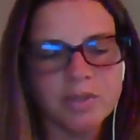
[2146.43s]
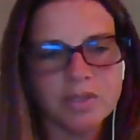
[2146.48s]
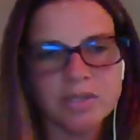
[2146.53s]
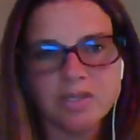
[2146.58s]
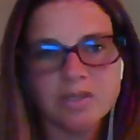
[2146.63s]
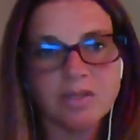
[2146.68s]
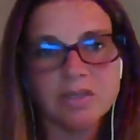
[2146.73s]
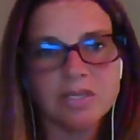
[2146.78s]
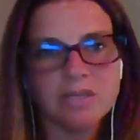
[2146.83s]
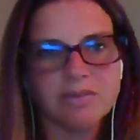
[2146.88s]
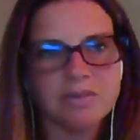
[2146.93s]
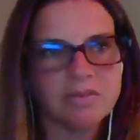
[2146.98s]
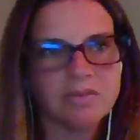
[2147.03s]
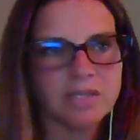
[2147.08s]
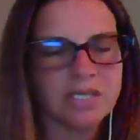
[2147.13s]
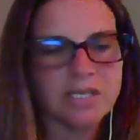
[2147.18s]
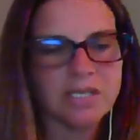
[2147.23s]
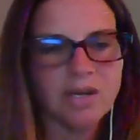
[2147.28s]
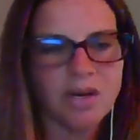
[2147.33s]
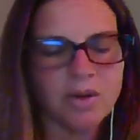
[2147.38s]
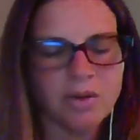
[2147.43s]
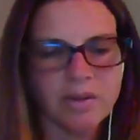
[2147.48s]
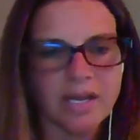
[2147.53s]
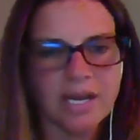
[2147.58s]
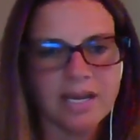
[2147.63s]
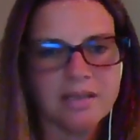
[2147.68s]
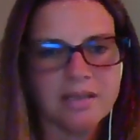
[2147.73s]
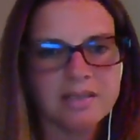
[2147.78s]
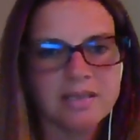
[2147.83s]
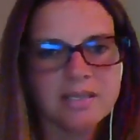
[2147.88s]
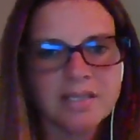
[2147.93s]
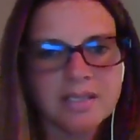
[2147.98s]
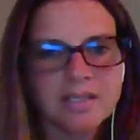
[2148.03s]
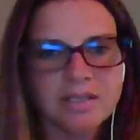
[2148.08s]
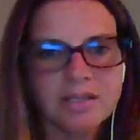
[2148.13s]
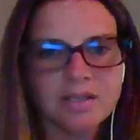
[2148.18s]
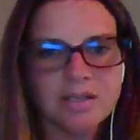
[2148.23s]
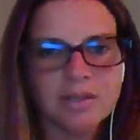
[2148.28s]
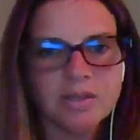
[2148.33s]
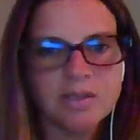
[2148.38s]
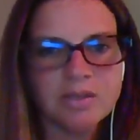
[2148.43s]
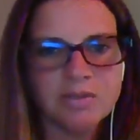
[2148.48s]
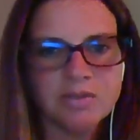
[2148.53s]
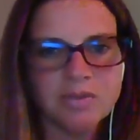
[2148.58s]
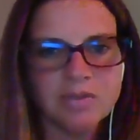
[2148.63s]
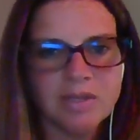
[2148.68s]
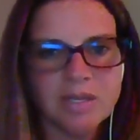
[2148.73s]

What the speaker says: And you don't even really know that, you've